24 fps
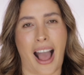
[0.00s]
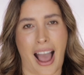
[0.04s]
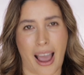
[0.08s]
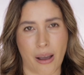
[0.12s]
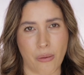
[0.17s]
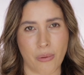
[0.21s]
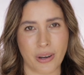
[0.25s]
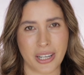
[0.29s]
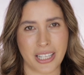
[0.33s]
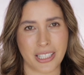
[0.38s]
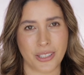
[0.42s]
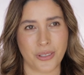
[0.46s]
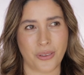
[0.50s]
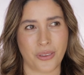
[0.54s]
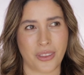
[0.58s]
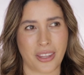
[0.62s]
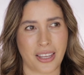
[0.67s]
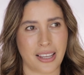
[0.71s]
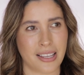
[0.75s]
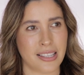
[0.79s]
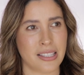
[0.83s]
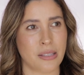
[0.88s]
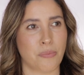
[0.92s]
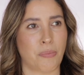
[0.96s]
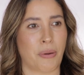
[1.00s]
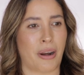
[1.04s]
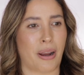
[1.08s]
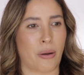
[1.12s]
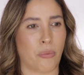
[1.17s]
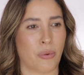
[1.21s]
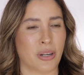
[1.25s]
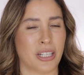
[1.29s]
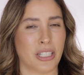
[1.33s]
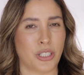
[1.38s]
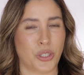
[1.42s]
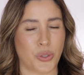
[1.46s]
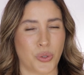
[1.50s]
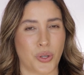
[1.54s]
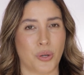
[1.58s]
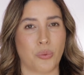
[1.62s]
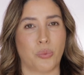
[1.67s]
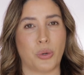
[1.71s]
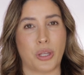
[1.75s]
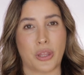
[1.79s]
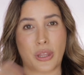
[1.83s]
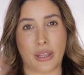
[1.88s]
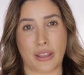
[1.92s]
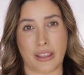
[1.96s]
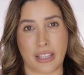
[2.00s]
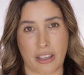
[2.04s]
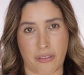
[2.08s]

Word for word: I want to do these but I want to do it with